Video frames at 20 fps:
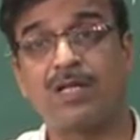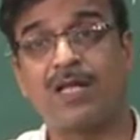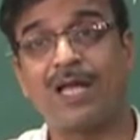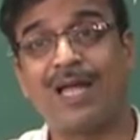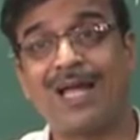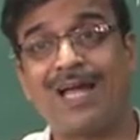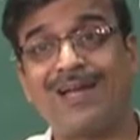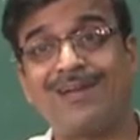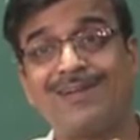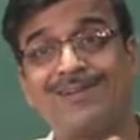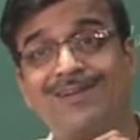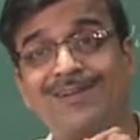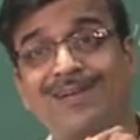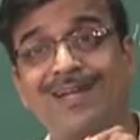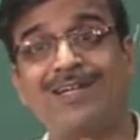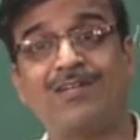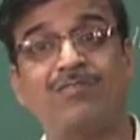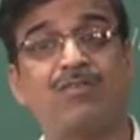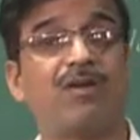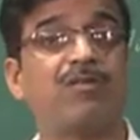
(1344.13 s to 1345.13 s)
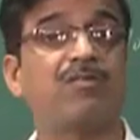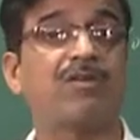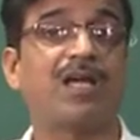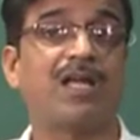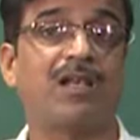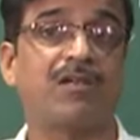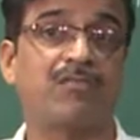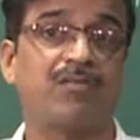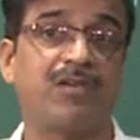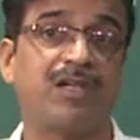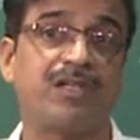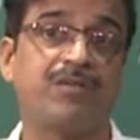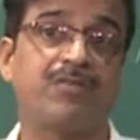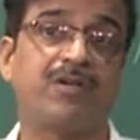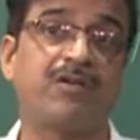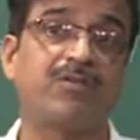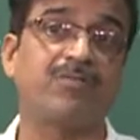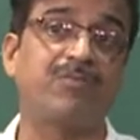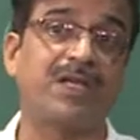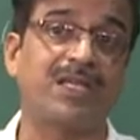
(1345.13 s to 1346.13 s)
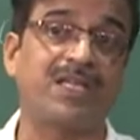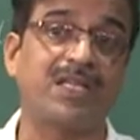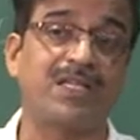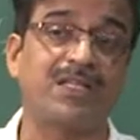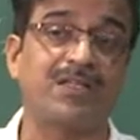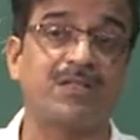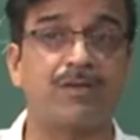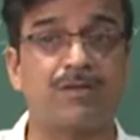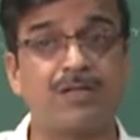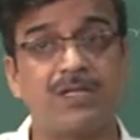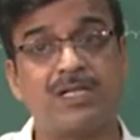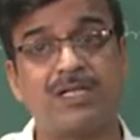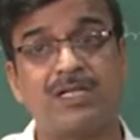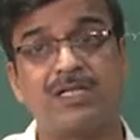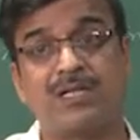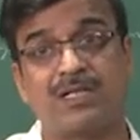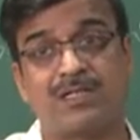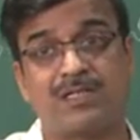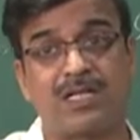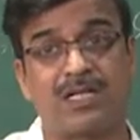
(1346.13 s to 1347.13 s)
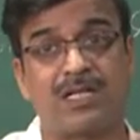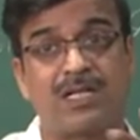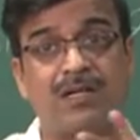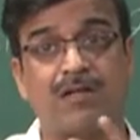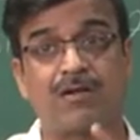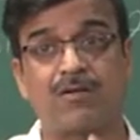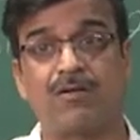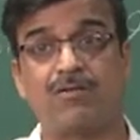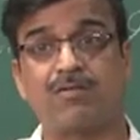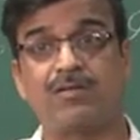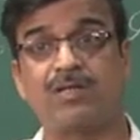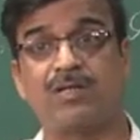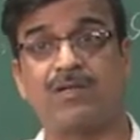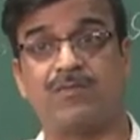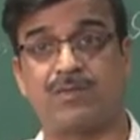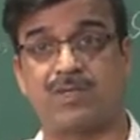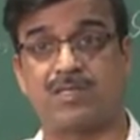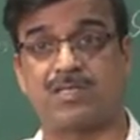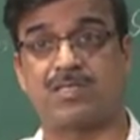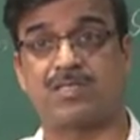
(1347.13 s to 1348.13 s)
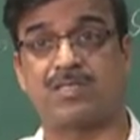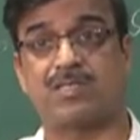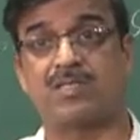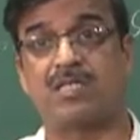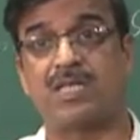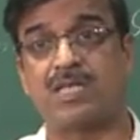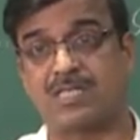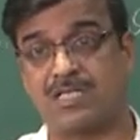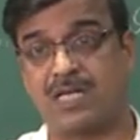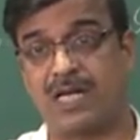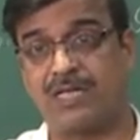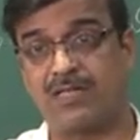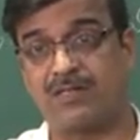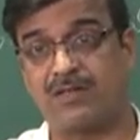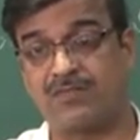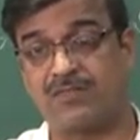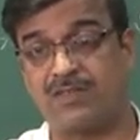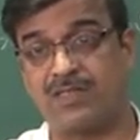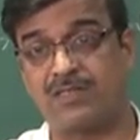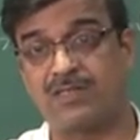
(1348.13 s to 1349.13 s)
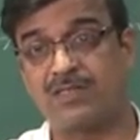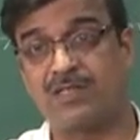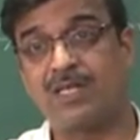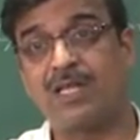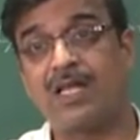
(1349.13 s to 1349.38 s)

and net we have to calculate, we have to taking into account the depreciation on the side of it,